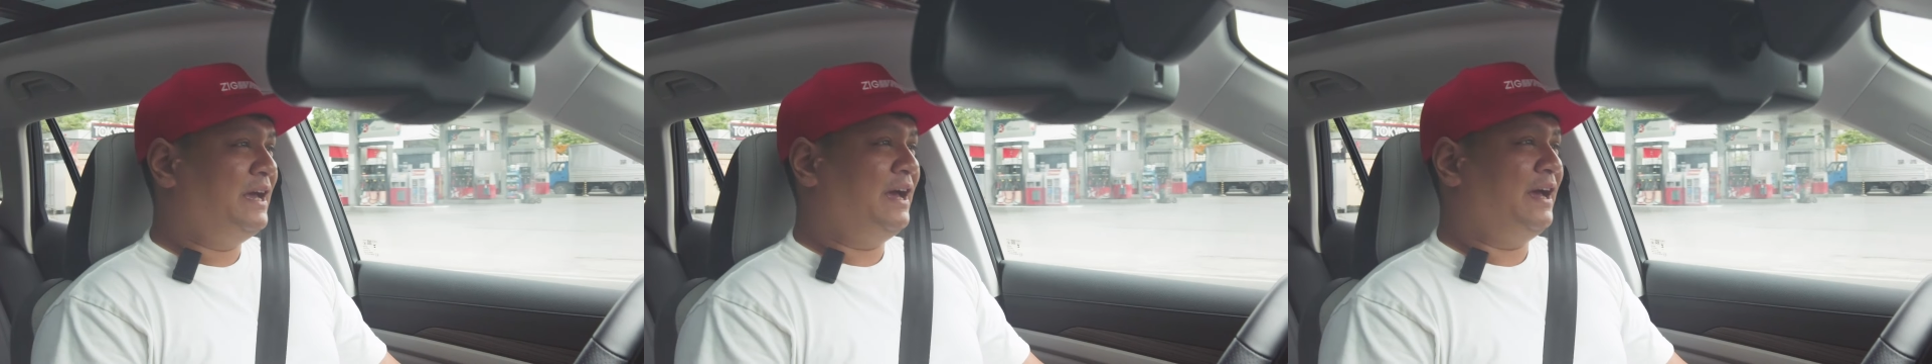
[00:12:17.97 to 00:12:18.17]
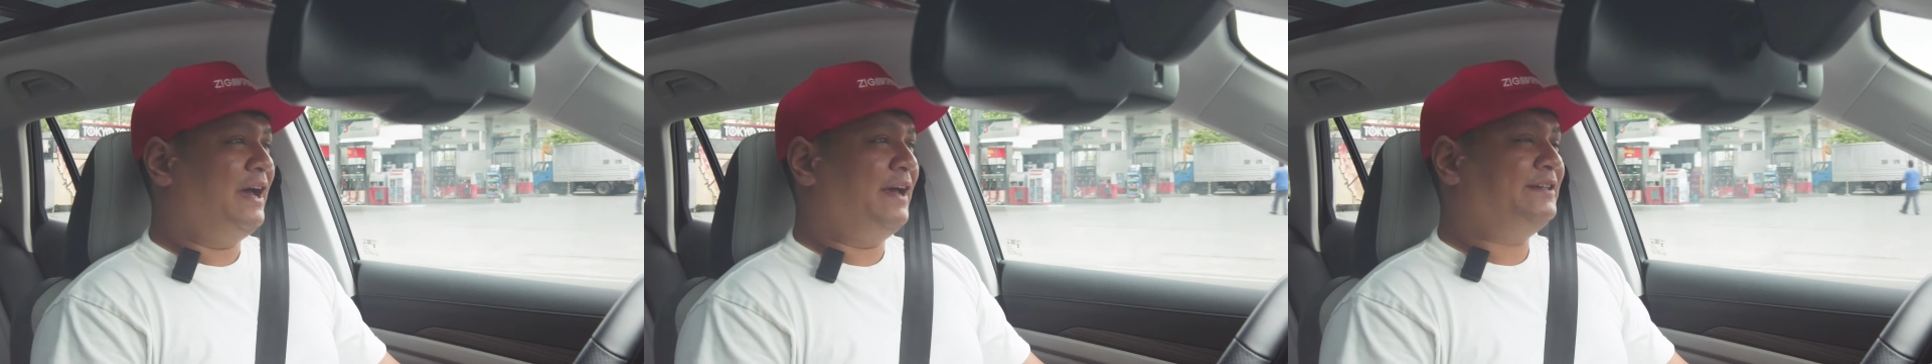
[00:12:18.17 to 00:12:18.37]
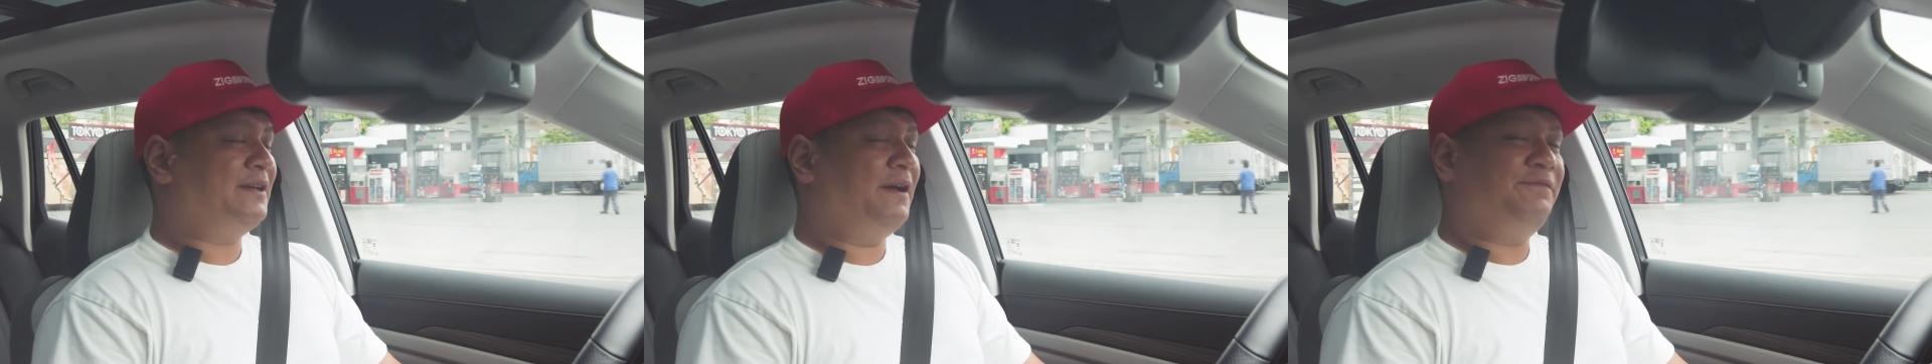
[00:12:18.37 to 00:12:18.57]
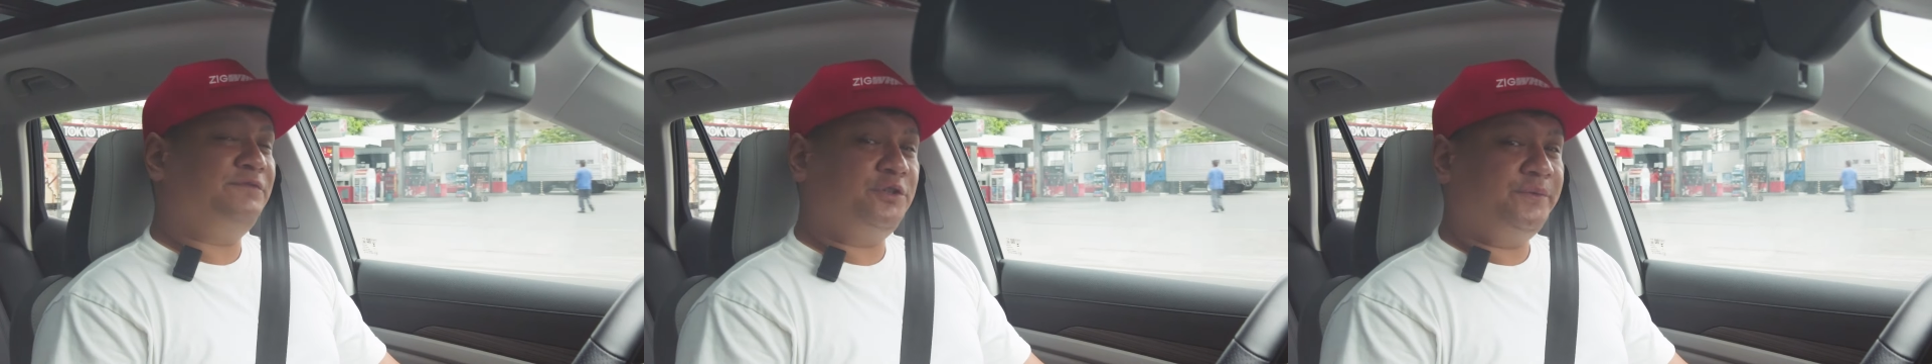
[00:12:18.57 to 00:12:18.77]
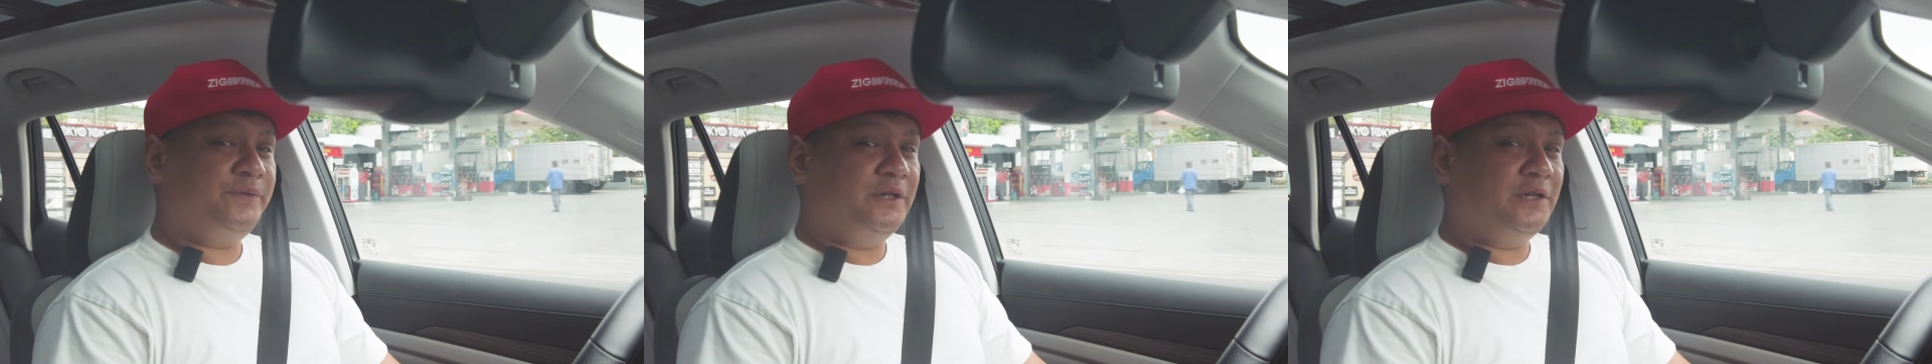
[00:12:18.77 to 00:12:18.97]
I've
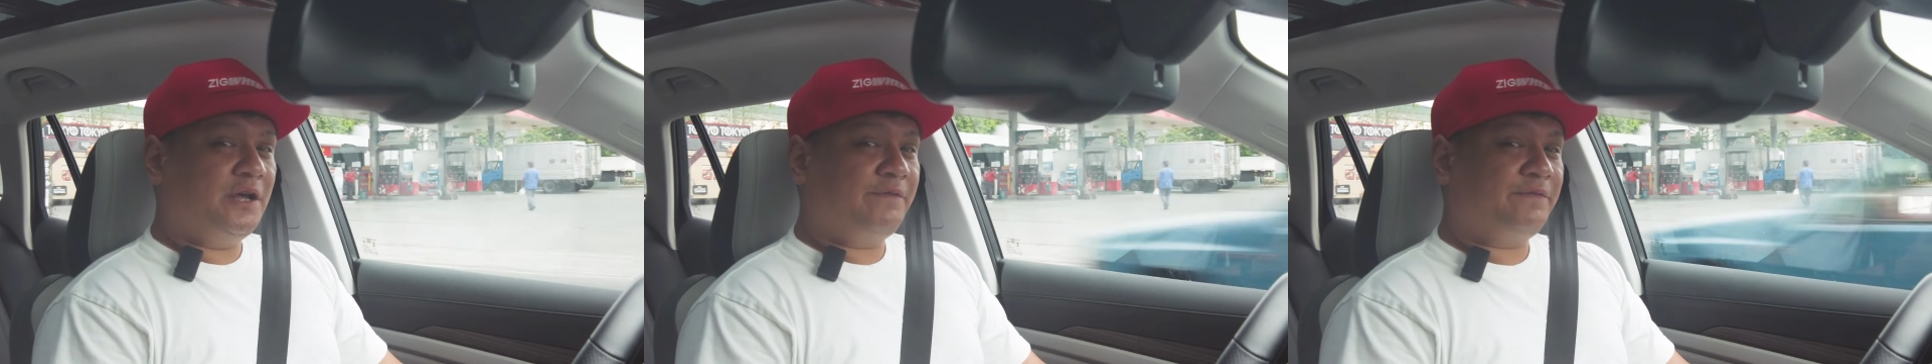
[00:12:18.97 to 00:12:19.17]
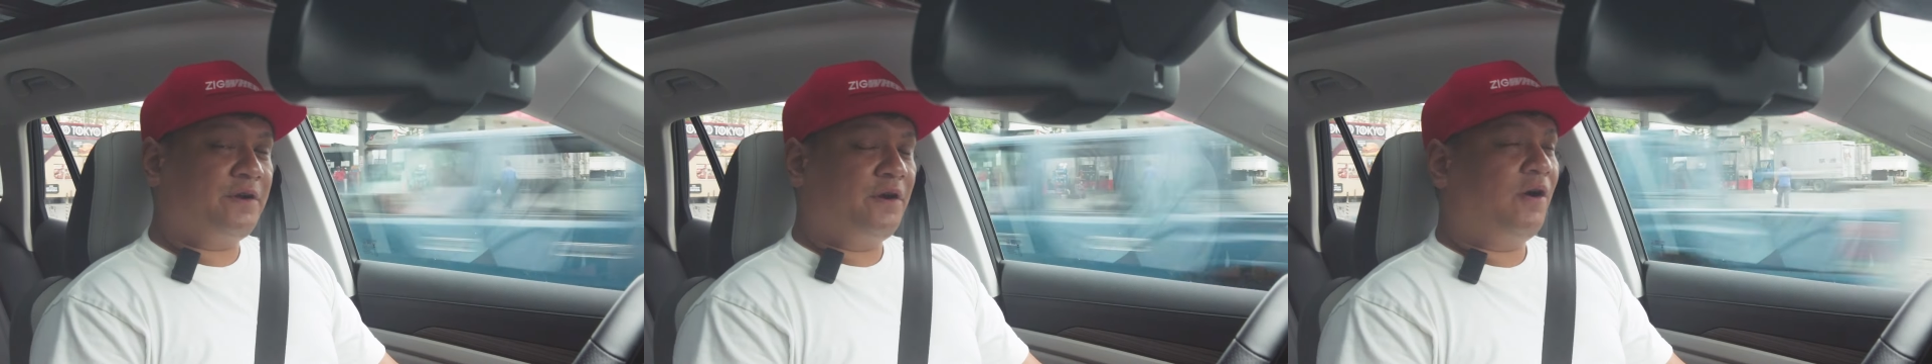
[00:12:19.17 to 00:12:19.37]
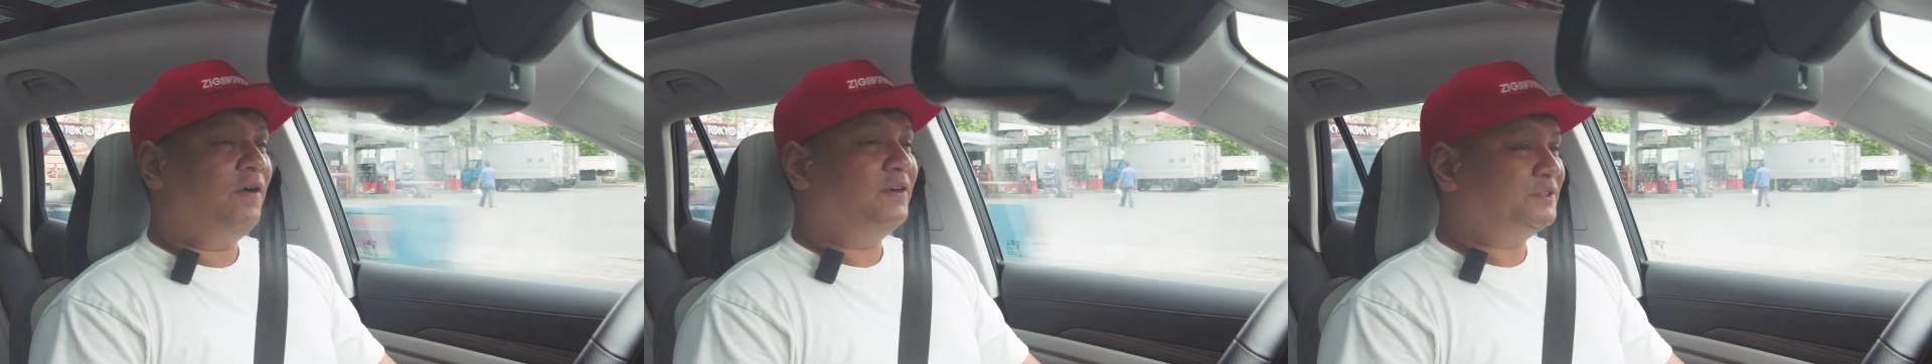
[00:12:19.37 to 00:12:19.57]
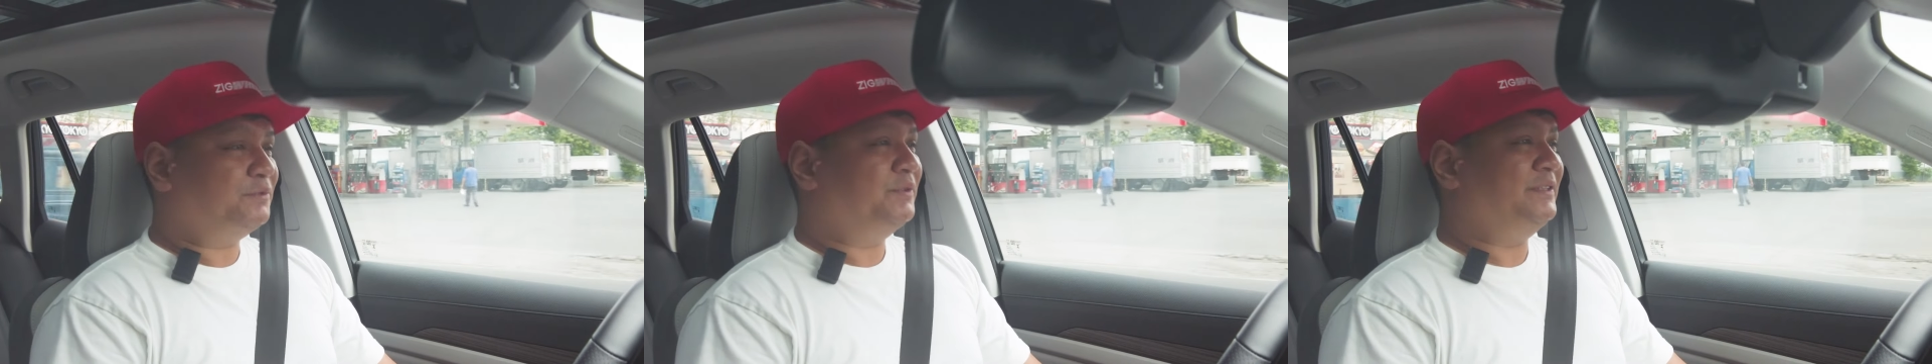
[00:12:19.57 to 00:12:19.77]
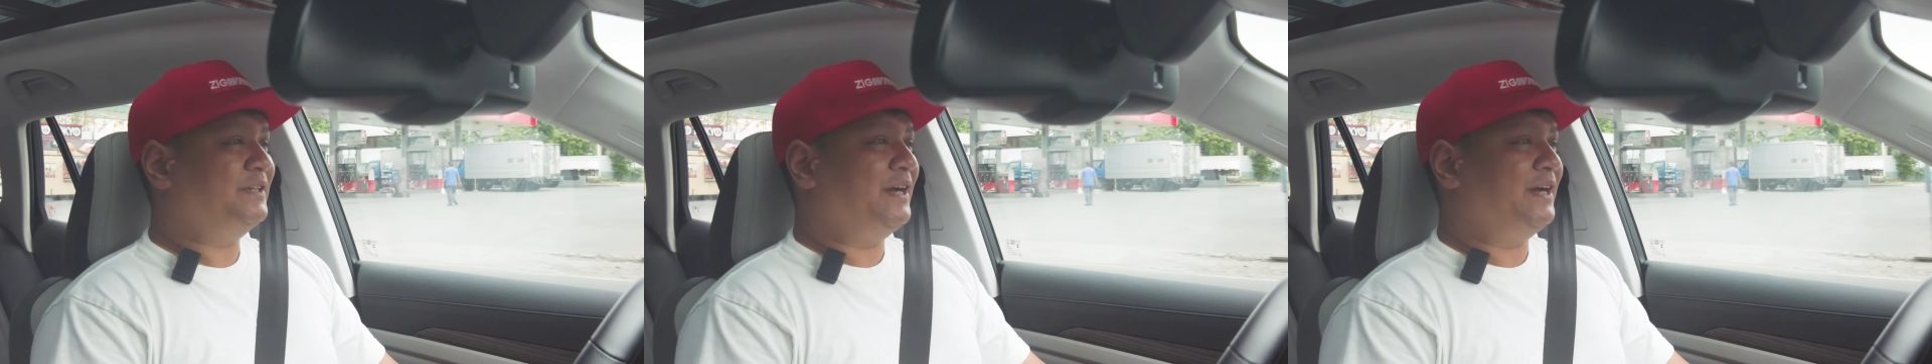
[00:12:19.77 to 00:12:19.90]
driven a lot of cars with